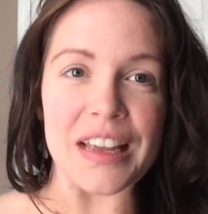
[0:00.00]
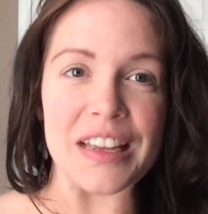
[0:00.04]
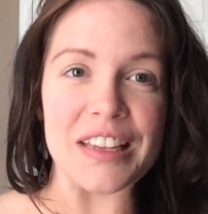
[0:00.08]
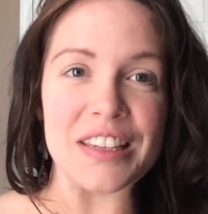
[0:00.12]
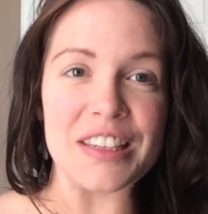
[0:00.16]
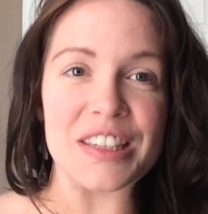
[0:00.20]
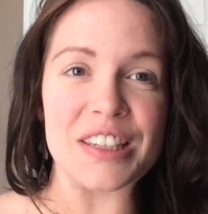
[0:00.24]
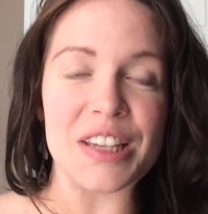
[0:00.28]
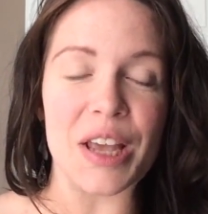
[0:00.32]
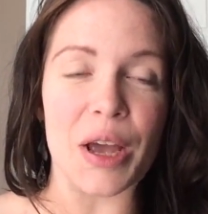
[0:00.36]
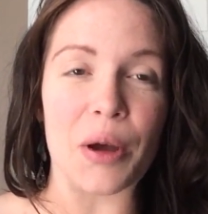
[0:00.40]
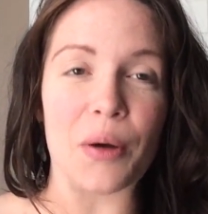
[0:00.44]

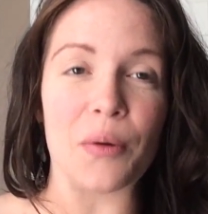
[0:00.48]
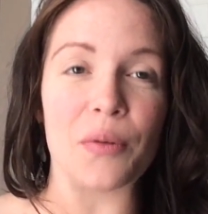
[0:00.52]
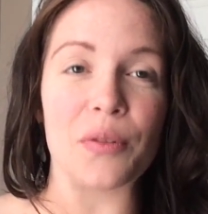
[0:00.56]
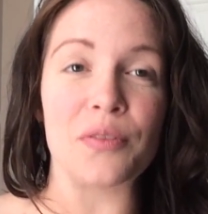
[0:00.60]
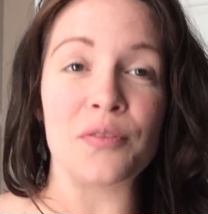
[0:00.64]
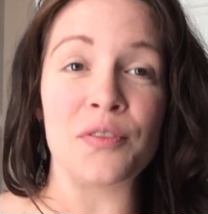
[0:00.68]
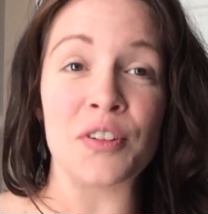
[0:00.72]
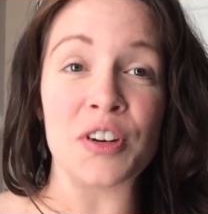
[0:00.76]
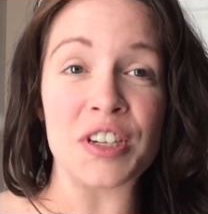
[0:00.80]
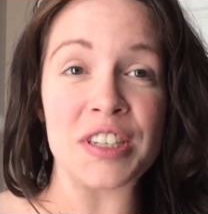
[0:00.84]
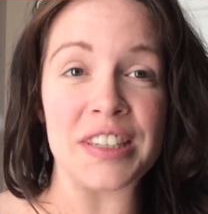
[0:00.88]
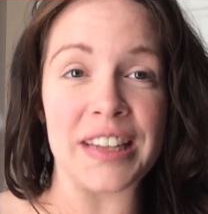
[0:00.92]
So
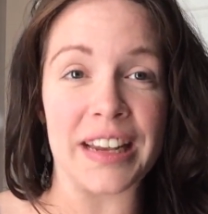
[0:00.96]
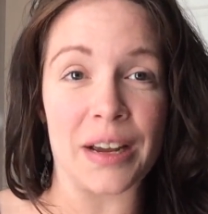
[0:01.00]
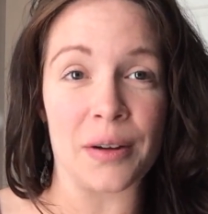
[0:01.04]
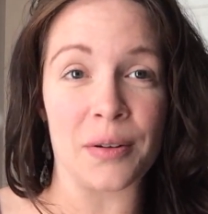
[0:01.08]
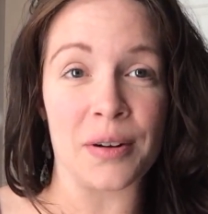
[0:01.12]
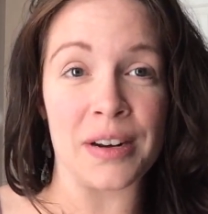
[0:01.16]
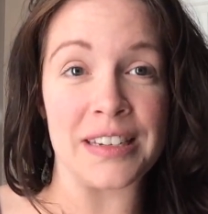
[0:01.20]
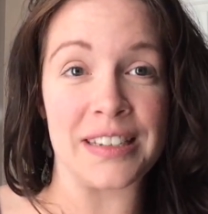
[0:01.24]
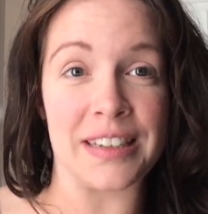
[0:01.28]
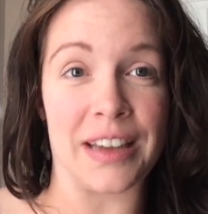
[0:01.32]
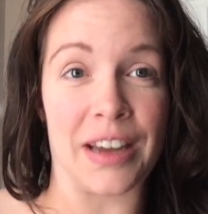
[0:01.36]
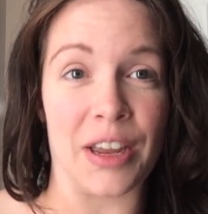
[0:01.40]
the first thing I
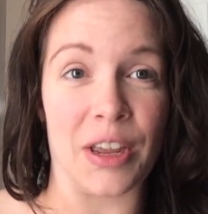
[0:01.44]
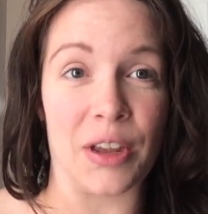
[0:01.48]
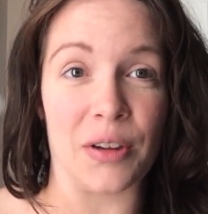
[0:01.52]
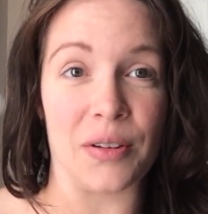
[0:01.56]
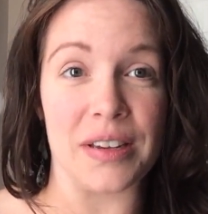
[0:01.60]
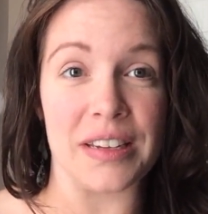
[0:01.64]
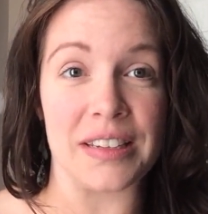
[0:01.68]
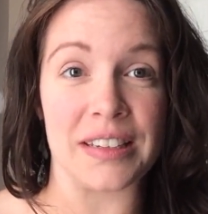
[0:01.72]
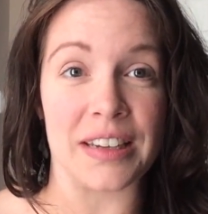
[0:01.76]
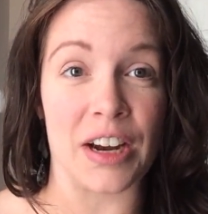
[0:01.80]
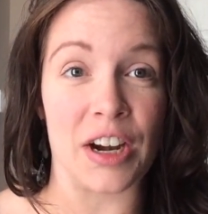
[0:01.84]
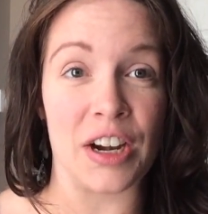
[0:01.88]
want to tell you
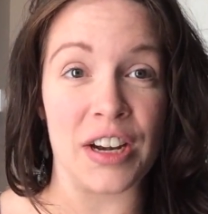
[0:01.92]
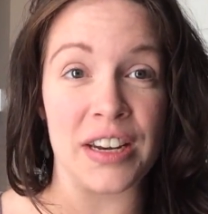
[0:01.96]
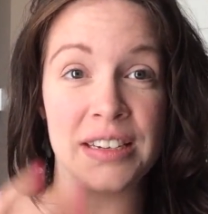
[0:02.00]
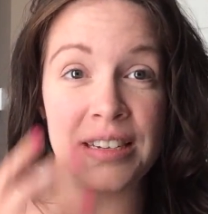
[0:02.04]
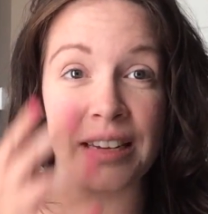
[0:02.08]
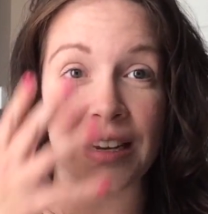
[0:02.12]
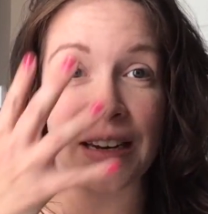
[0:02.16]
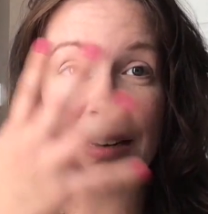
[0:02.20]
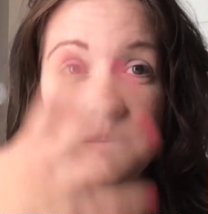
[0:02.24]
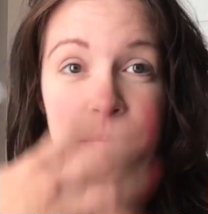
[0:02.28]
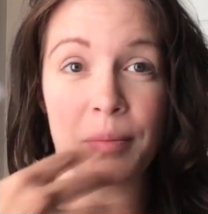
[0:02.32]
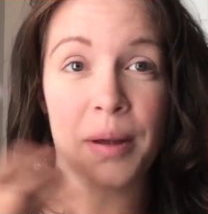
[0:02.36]
is I already
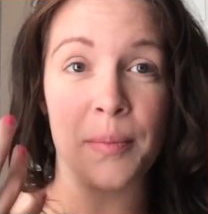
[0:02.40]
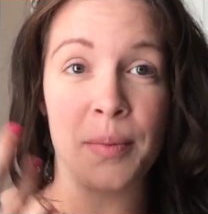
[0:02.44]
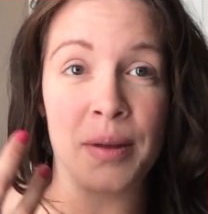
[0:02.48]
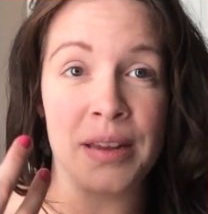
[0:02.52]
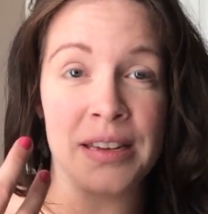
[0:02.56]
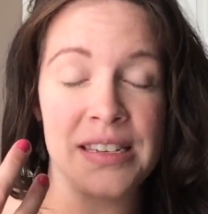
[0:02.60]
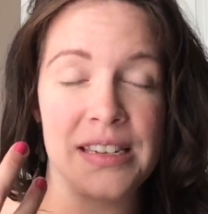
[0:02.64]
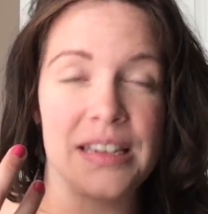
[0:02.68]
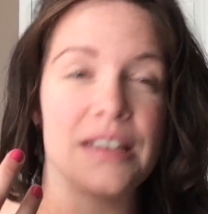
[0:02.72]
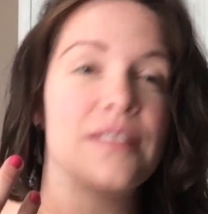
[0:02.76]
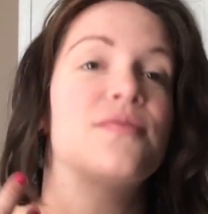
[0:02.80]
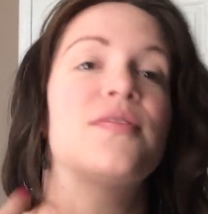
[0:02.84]
did my
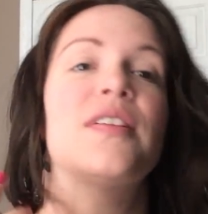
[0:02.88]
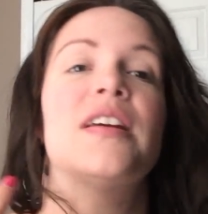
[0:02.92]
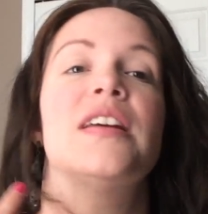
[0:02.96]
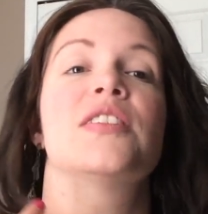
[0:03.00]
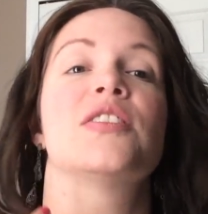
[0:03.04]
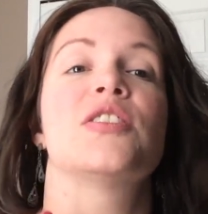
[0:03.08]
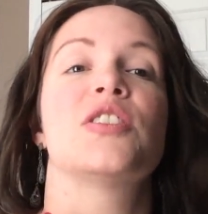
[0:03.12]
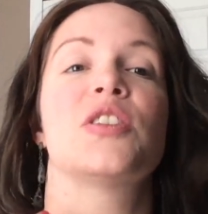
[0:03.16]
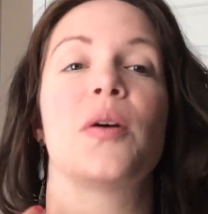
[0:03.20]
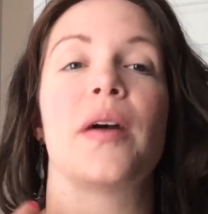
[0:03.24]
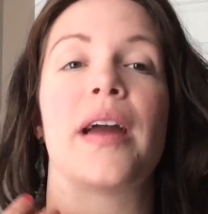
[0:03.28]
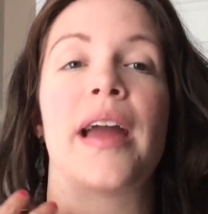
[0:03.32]
basic
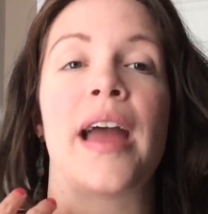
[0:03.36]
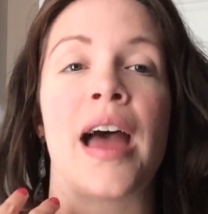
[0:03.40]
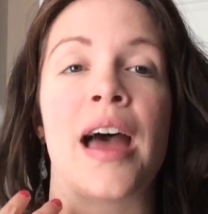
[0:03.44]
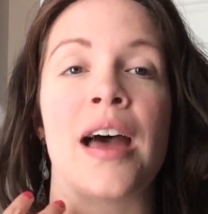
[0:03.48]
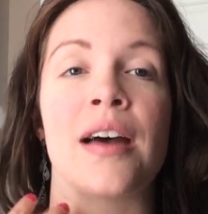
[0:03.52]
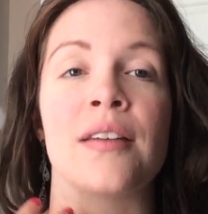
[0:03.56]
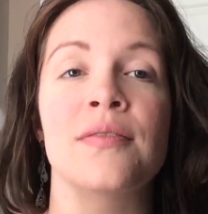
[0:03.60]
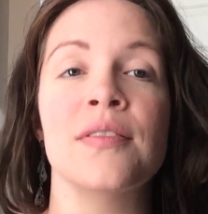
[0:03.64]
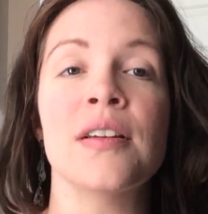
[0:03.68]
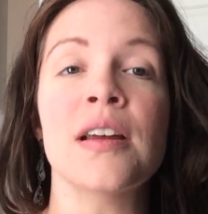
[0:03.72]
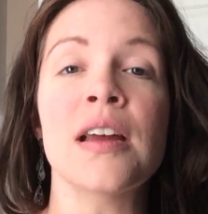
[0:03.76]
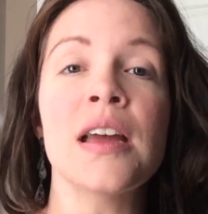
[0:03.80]
face. So I
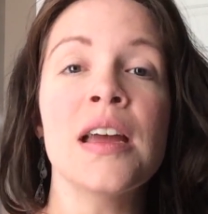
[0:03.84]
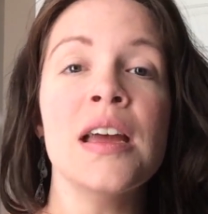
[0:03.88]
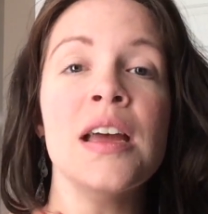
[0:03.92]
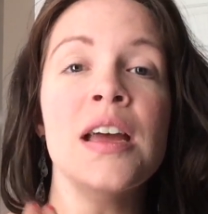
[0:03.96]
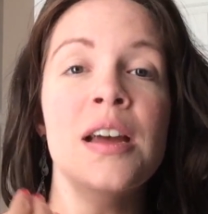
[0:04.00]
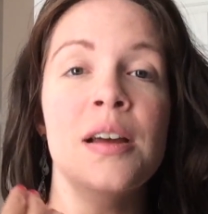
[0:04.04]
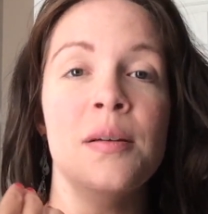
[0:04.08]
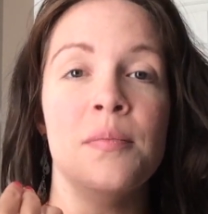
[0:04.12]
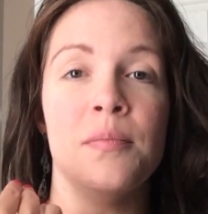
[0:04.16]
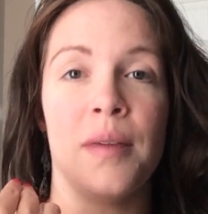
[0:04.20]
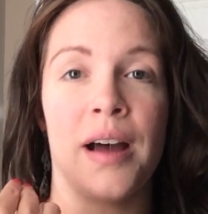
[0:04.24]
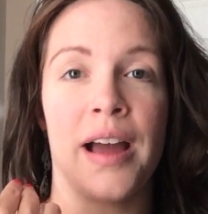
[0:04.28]
have
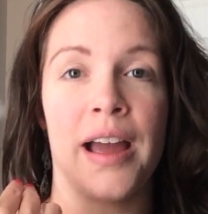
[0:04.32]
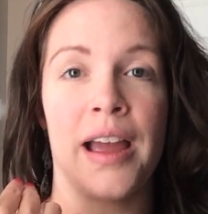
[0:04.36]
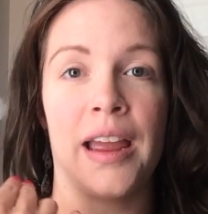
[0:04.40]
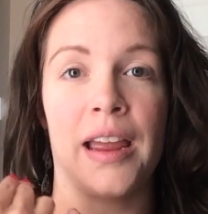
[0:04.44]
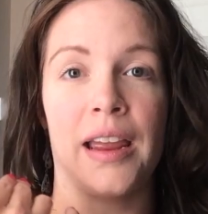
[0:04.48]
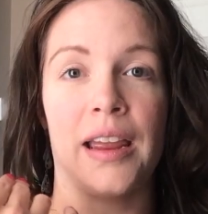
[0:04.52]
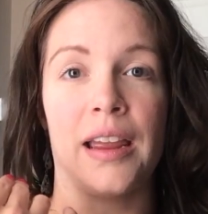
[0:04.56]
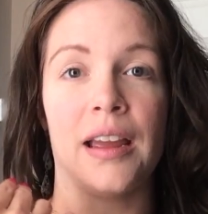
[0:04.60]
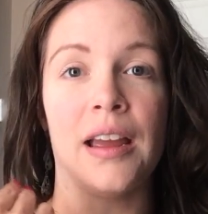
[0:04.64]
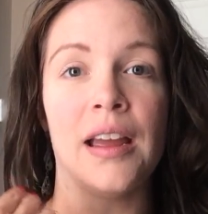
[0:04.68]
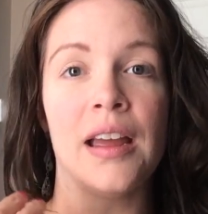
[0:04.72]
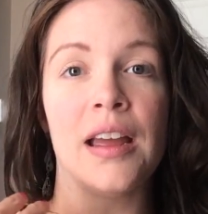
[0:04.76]

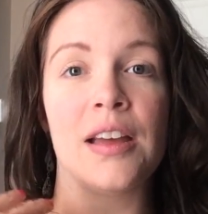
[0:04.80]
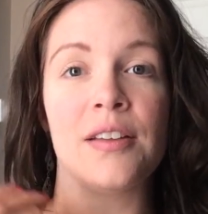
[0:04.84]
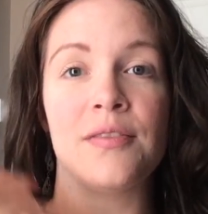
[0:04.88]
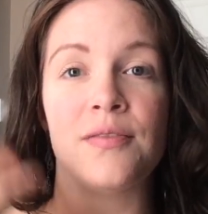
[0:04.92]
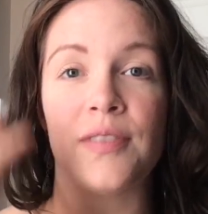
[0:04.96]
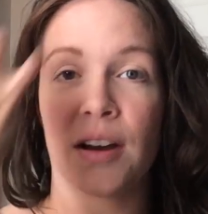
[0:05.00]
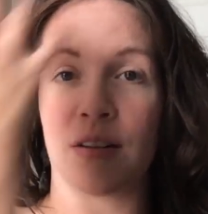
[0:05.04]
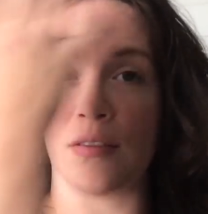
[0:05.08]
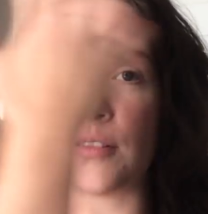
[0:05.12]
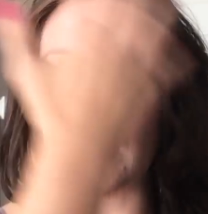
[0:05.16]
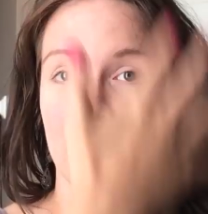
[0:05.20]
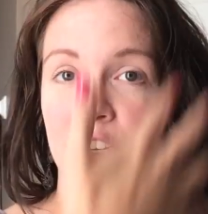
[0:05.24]
my
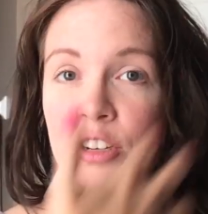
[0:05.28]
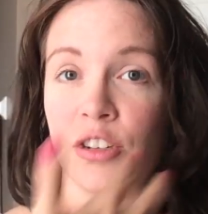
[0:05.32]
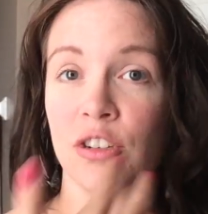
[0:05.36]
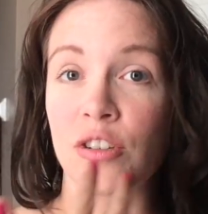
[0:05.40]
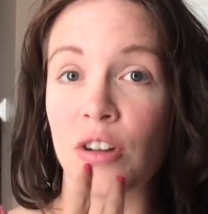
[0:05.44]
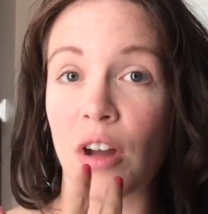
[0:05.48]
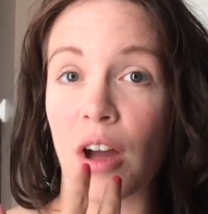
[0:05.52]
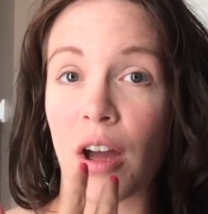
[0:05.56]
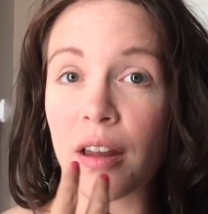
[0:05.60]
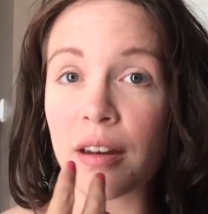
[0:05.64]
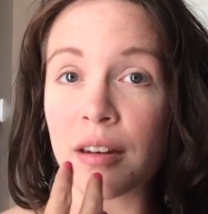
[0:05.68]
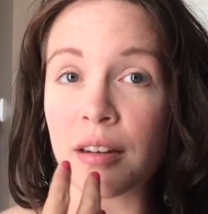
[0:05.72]

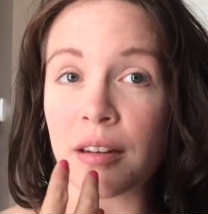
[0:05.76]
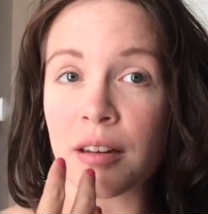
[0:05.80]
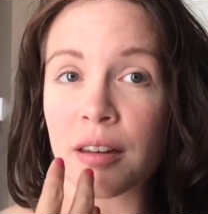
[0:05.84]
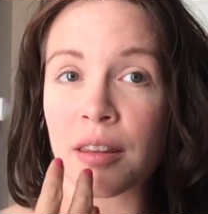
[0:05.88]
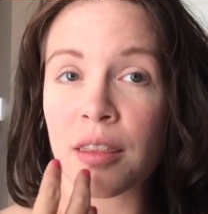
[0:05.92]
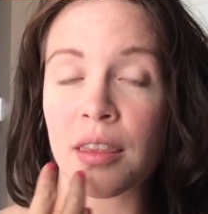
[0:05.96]
foundation on,